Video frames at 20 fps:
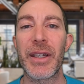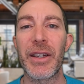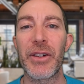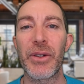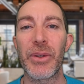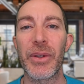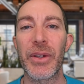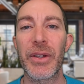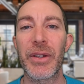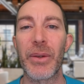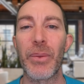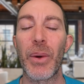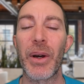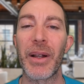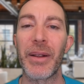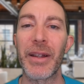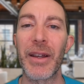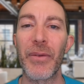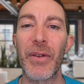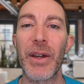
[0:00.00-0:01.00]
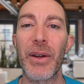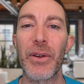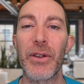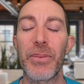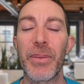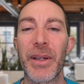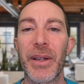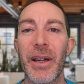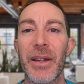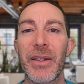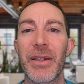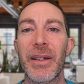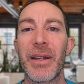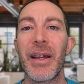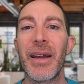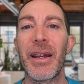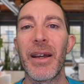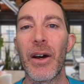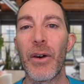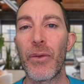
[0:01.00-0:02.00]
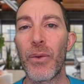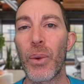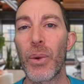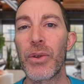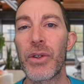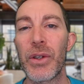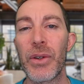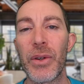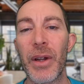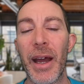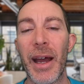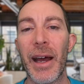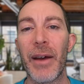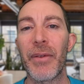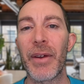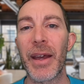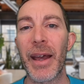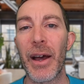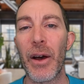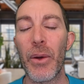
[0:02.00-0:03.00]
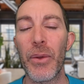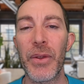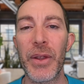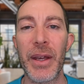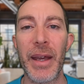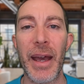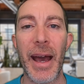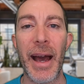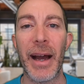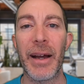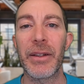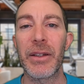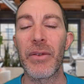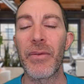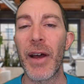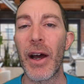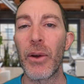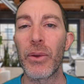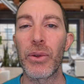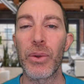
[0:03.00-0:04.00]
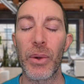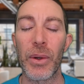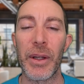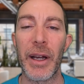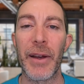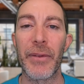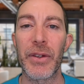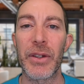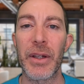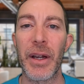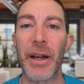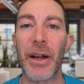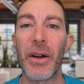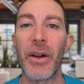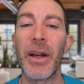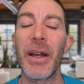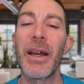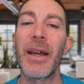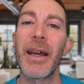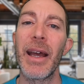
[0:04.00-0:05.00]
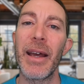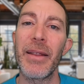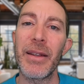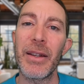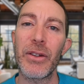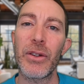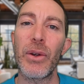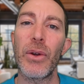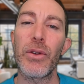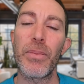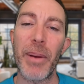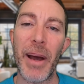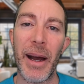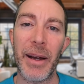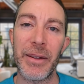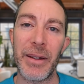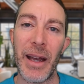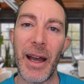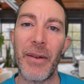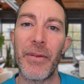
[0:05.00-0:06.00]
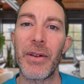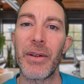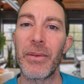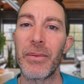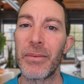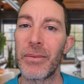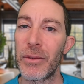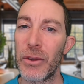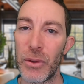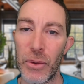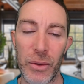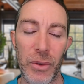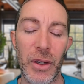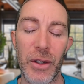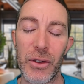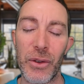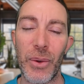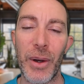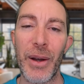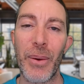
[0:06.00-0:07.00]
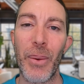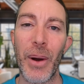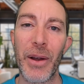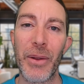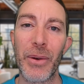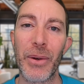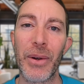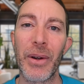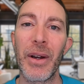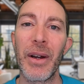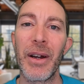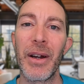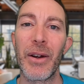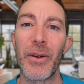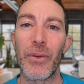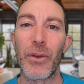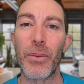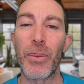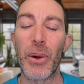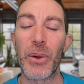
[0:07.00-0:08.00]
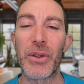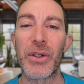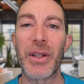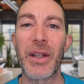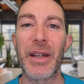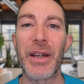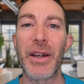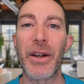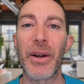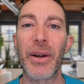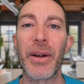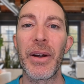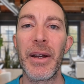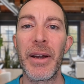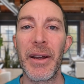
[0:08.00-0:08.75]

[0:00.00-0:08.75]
Angeles and want to live here is because it affords you to have a healthy, active outdoor lifestyle. And this goes back to having such great weather for most of the year,